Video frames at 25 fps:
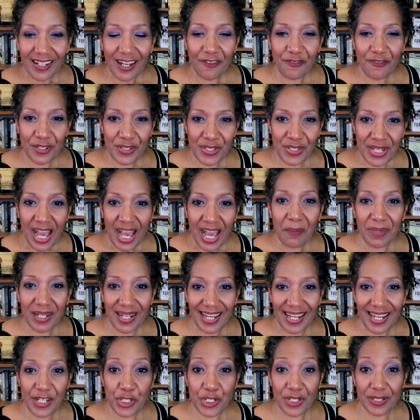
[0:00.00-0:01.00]
of the
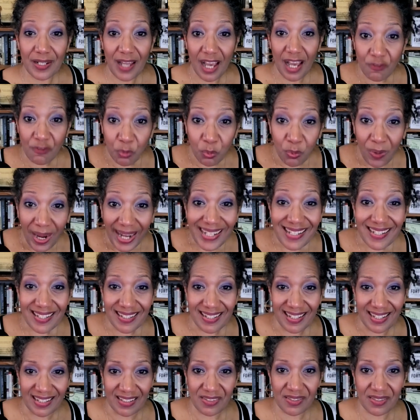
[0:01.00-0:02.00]
domination of
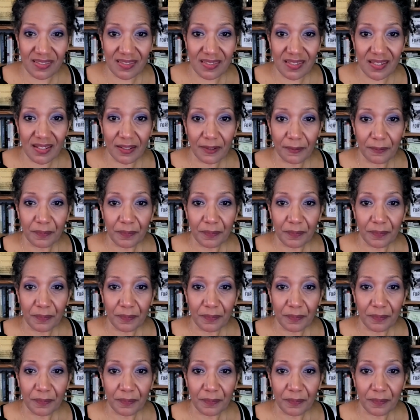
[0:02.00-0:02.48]
whiteness